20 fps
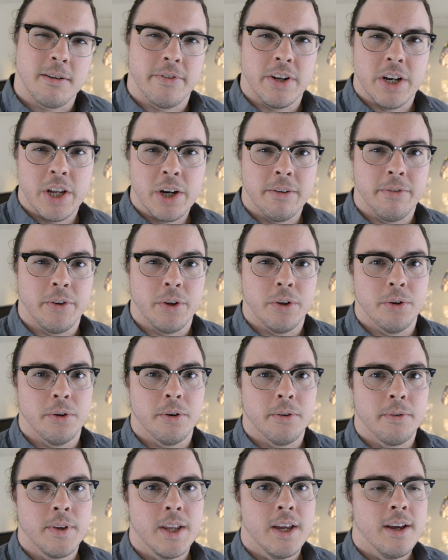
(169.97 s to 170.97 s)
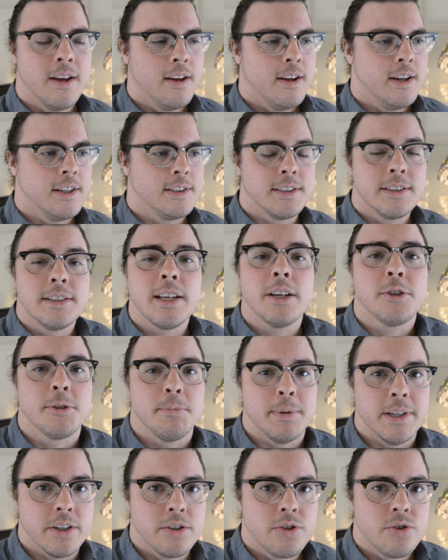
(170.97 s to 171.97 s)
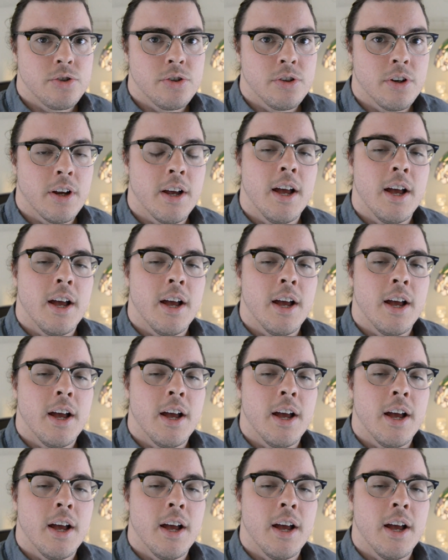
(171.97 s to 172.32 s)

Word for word: of an interview, it's a sales pitch.